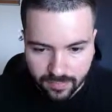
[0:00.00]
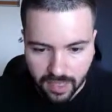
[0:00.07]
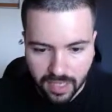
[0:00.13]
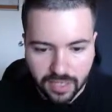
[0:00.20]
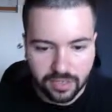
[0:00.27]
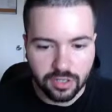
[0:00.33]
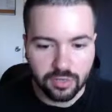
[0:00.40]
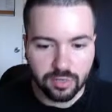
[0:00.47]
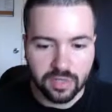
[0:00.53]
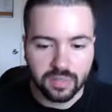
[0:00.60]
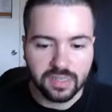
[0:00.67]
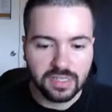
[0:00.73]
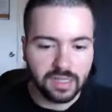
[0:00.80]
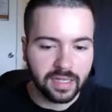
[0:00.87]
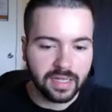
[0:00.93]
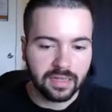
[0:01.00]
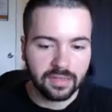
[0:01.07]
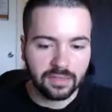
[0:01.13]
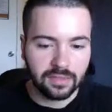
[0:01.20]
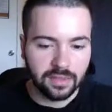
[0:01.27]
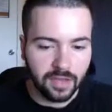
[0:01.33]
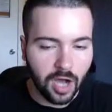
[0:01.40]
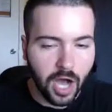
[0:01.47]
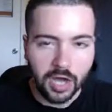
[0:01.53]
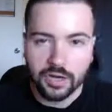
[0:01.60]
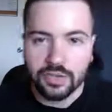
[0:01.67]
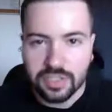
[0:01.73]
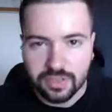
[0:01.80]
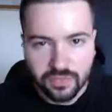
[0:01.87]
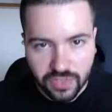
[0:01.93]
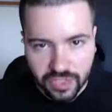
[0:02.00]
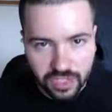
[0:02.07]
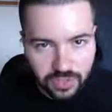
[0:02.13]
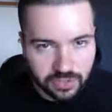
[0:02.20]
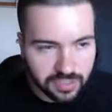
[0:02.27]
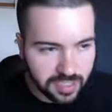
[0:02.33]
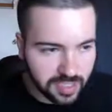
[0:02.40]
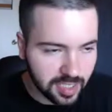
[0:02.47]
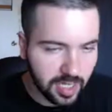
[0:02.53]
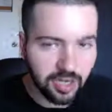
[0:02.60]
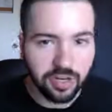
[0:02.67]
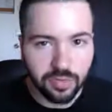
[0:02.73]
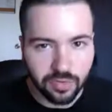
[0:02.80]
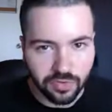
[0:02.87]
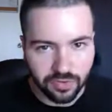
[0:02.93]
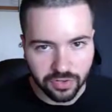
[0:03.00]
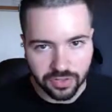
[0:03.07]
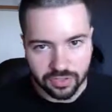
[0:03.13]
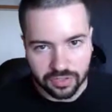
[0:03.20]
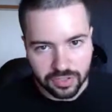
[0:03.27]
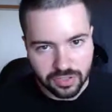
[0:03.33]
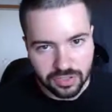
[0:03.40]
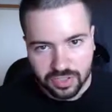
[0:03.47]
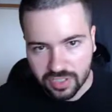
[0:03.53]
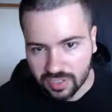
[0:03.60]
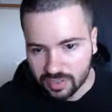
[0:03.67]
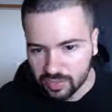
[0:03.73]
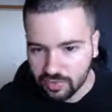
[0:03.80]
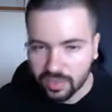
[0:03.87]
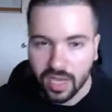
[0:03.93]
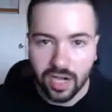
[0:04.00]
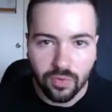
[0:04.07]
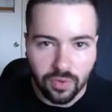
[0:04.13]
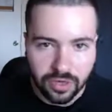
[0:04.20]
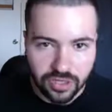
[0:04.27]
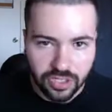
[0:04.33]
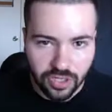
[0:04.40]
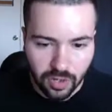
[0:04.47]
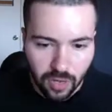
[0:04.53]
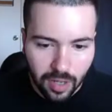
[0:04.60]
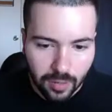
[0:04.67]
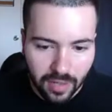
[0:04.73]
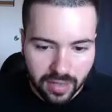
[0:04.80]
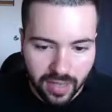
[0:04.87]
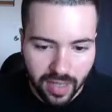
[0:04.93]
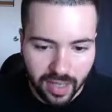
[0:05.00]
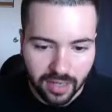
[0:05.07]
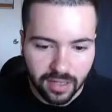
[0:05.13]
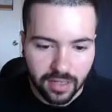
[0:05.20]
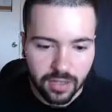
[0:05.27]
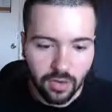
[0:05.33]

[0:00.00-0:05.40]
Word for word: I don't know, maybe like autos and vehicles is terrible for you and you just do not want to show up on that.